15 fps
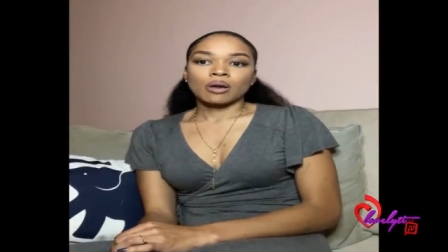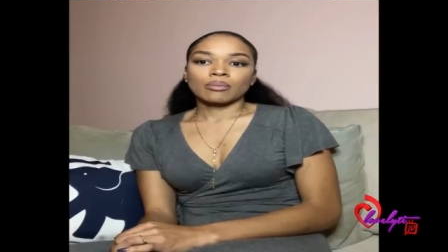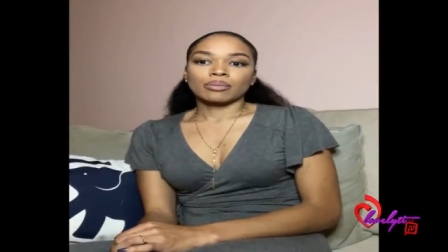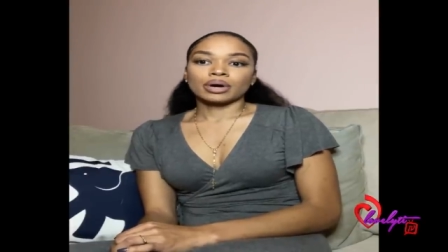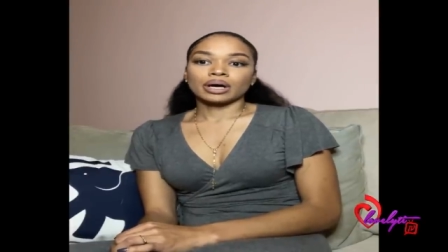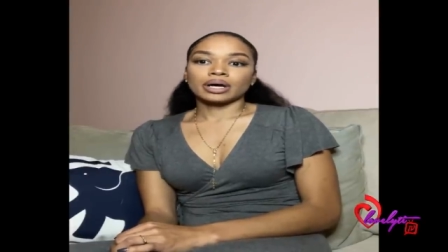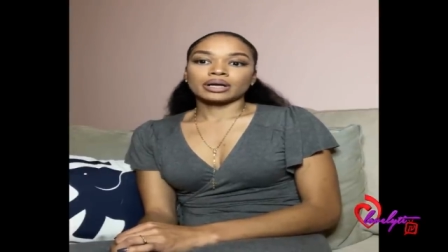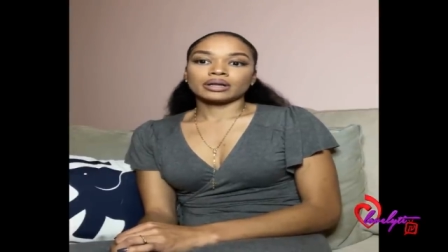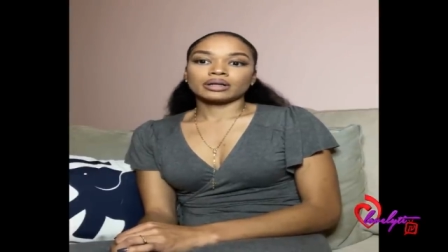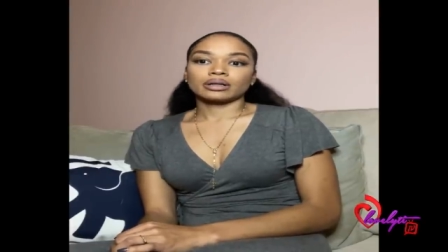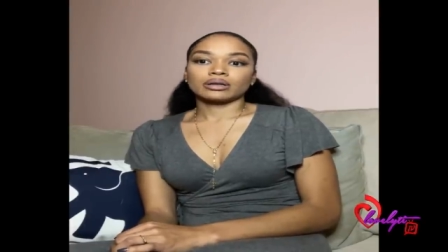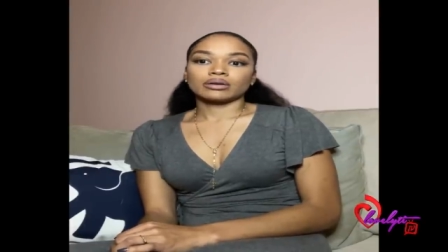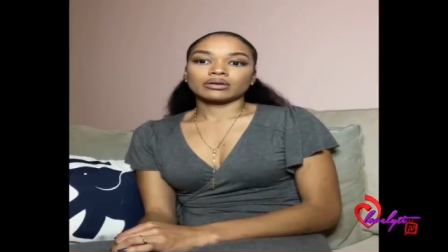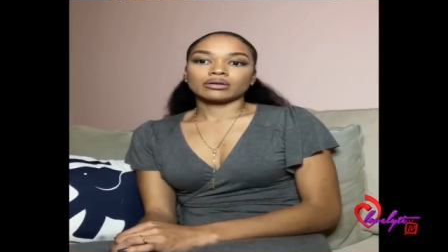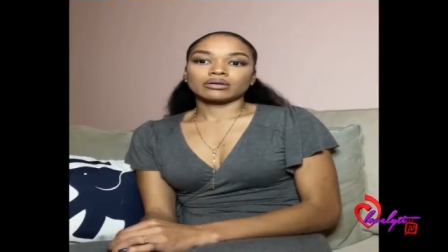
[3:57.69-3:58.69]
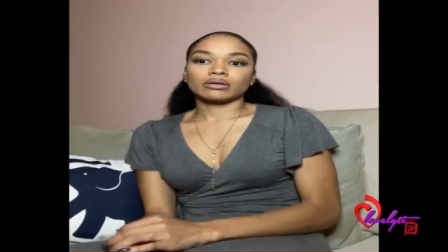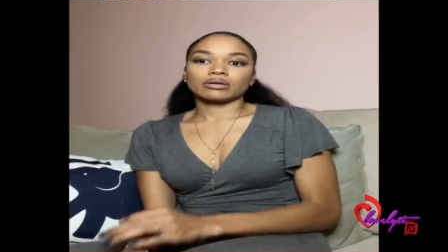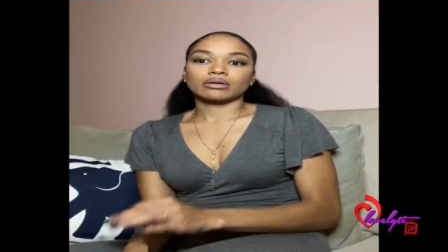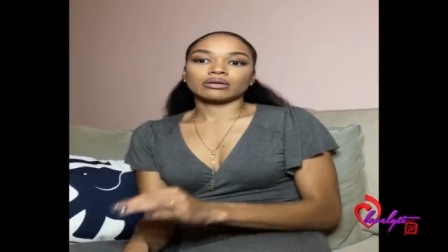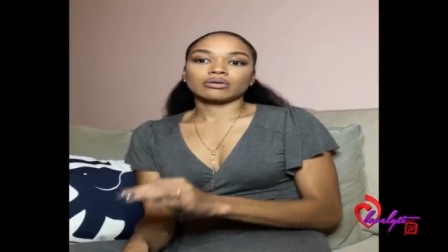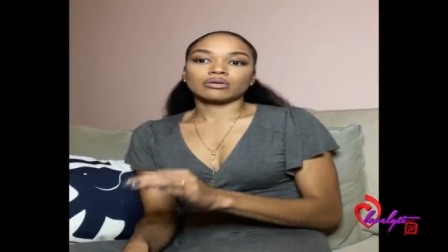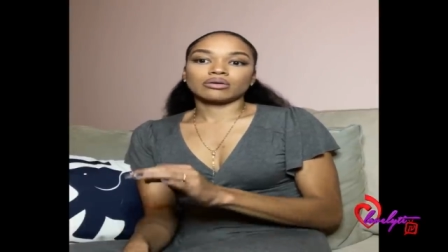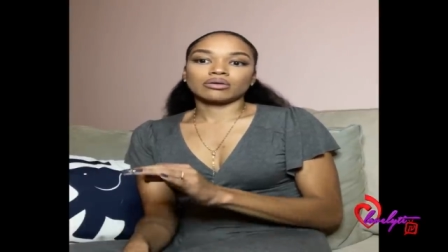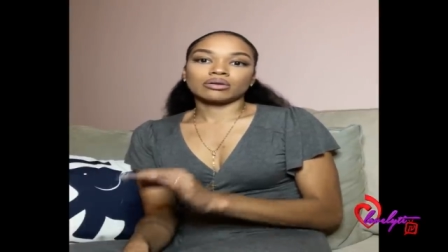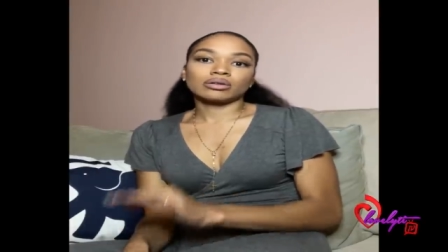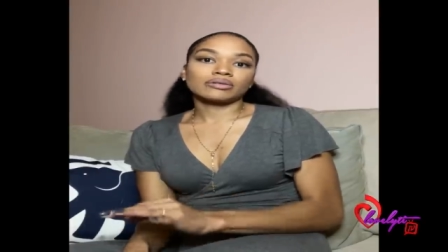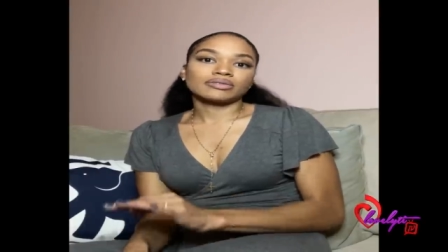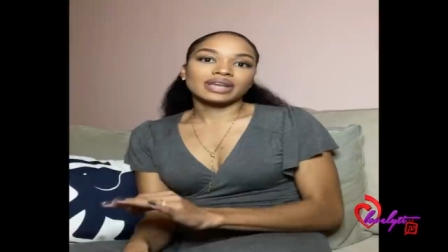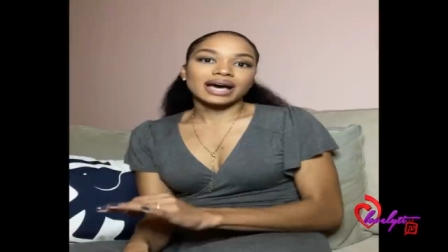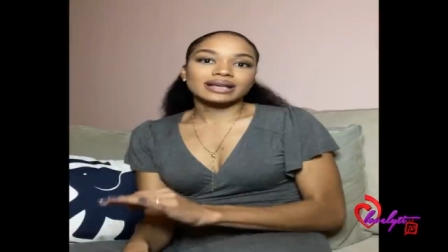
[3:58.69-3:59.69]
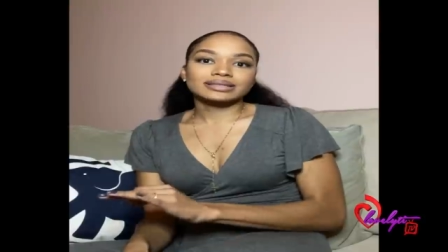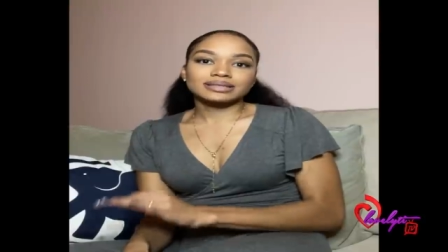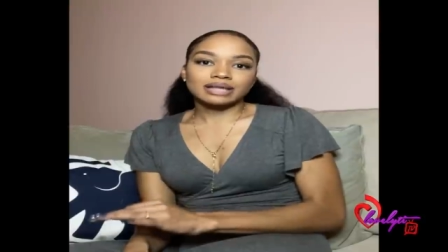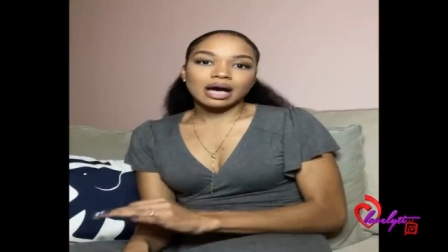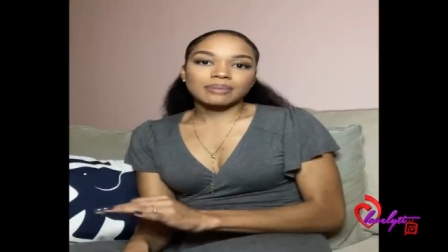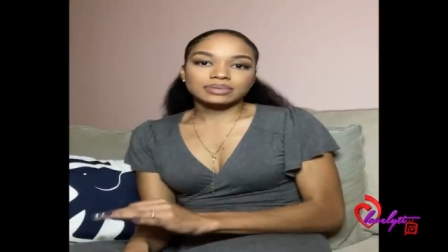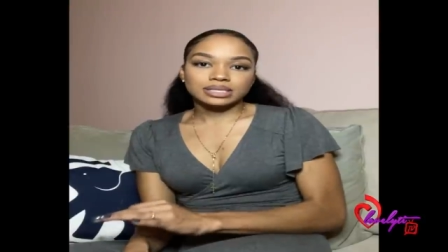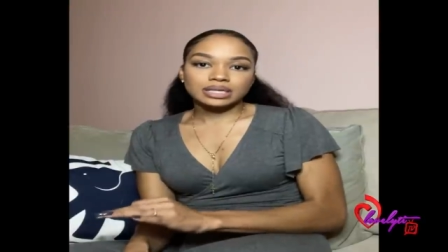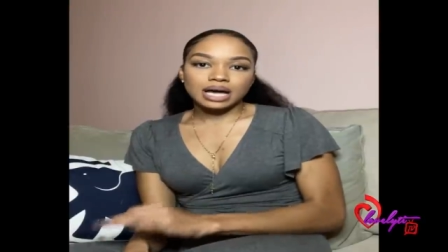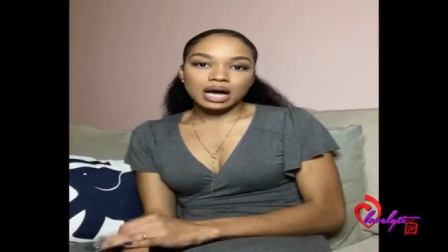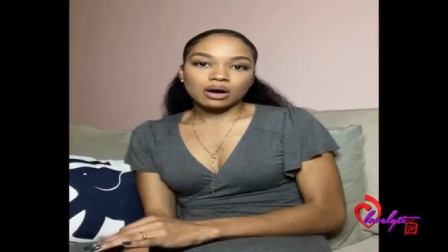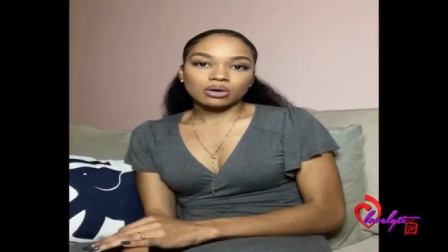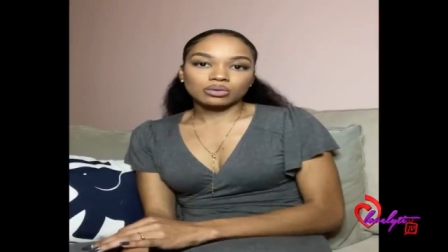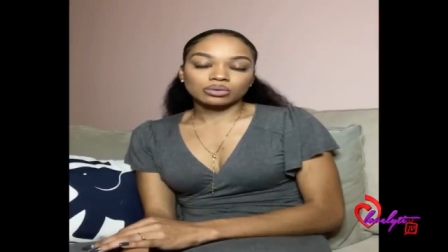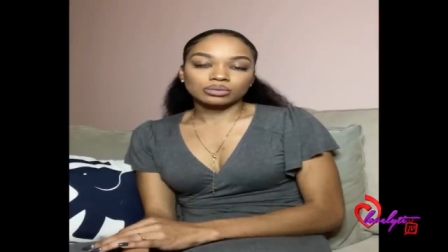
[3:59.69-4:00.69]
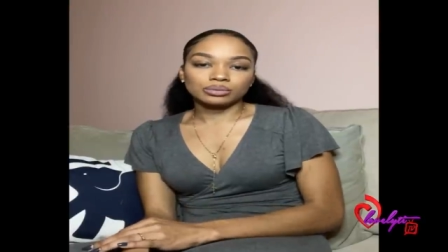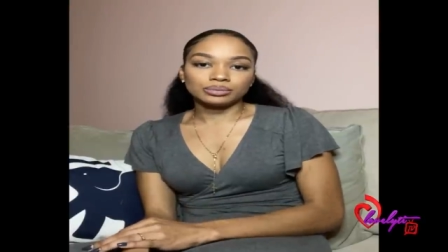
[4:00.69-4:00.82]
But all of that stops now.